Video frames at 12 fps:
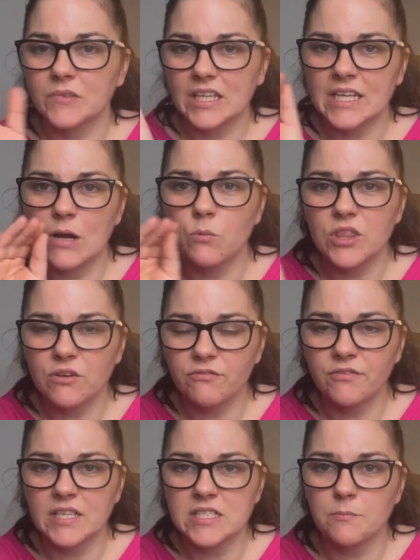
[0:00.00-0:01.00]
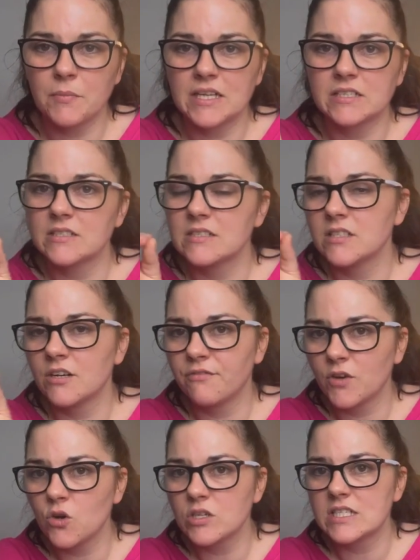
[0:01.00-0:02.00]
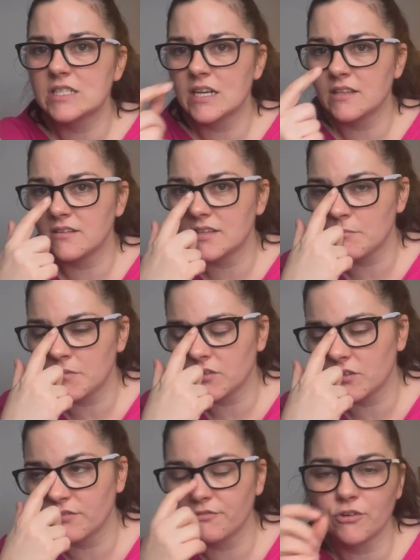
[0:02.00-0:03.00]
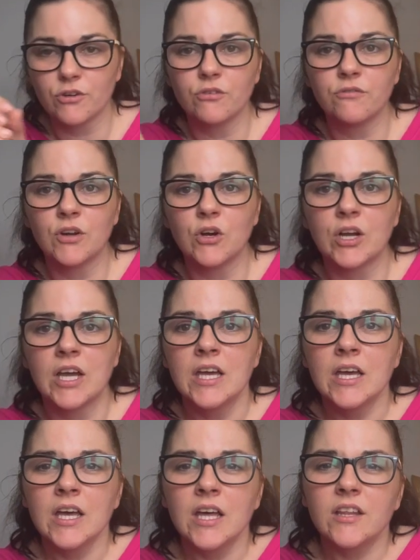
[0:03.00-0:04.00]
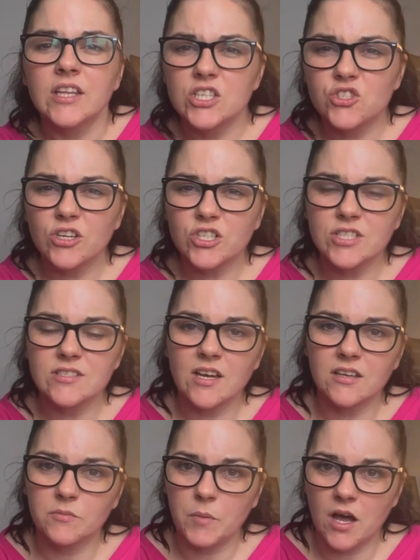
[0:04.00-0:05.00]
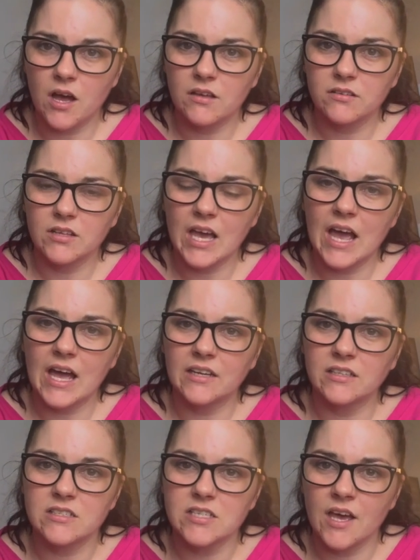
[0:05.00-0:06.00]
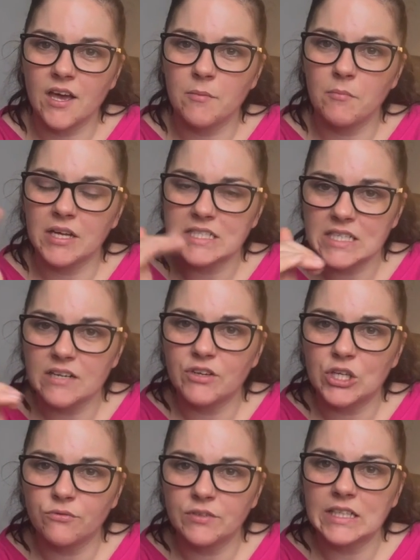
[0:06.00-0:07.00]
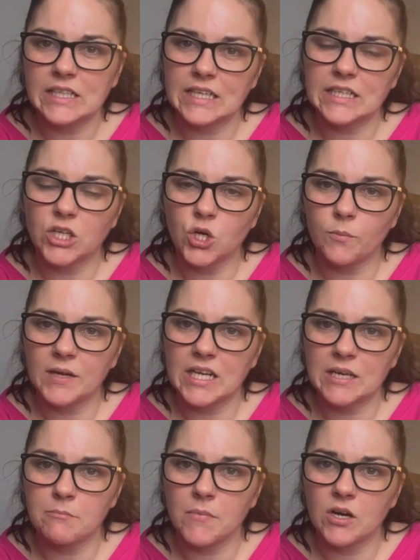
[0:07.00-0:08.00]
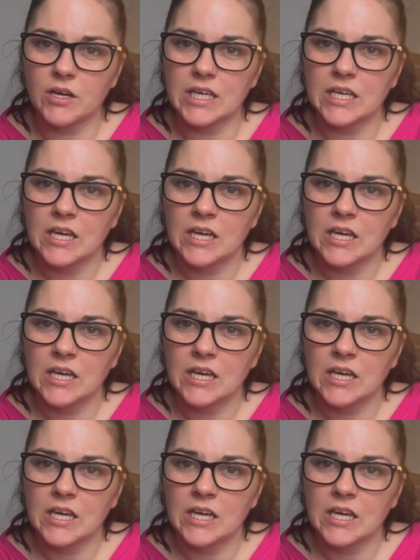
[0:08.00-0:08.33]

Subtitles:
Now, with Unfettered Patterns, and I forgot to say this in my So Frugal vlog, the instructions are sparse, and I did have a lovely lady comment in my